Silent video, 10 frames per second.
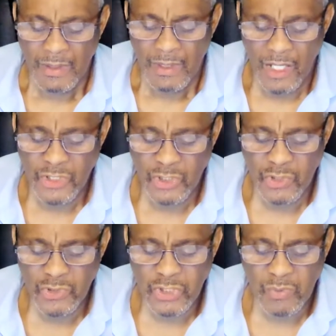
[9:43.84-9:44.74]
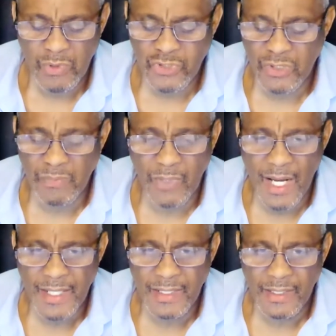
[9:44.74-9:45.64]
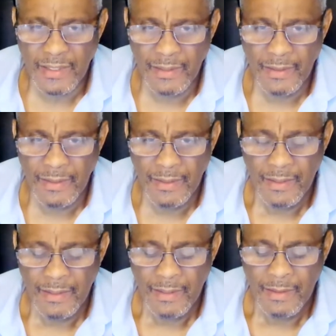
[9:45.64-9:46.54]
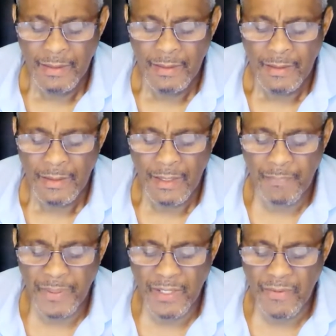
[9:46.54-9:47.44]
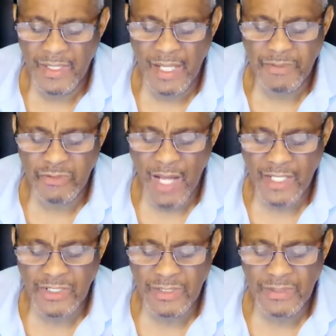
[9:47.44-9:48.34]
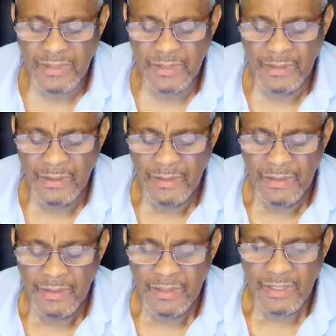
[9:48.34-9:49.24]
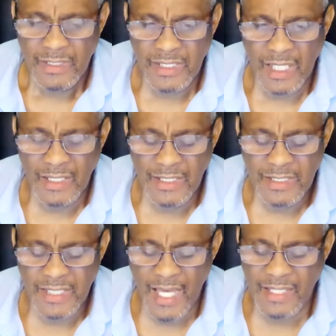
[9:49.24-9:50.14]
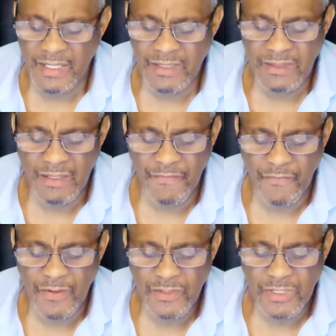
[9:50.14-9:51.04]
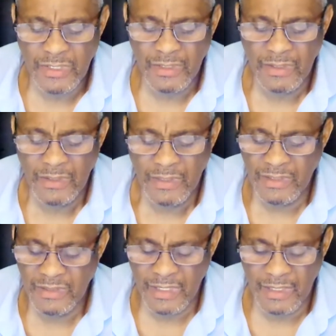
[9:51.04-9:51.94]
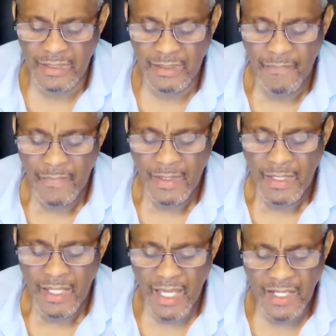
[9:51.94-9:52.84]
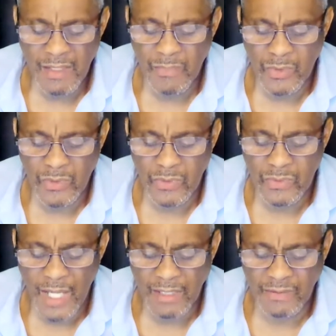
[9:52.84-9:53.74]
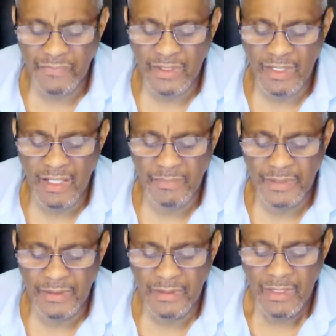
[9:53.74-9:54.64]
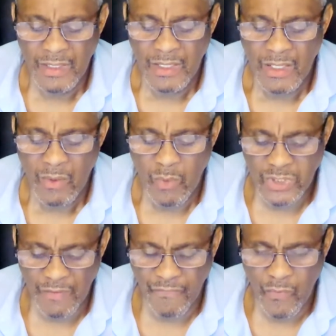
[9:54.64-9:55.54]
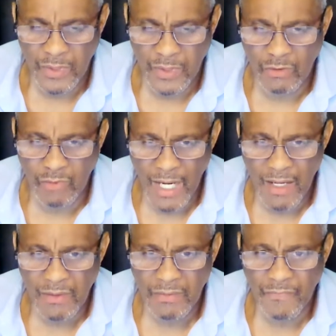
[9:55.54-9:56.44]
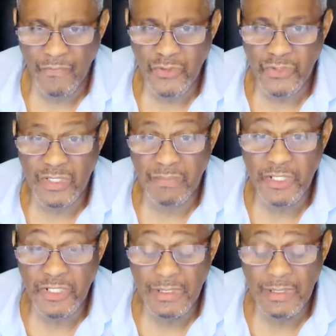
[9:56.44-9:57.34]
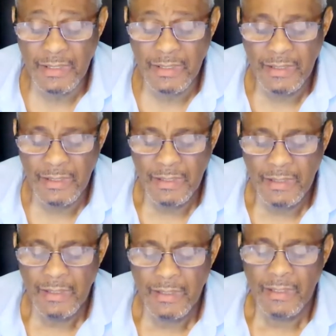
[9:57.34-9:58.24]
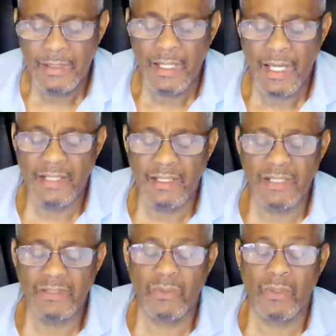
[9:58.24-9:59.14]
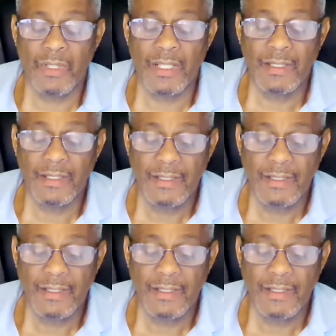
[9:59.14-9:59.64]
unusual sobriety, apparent abstractions, sullenness and indifference, indeed, any mood out of the common was afforded ground for suspicion and inquiry.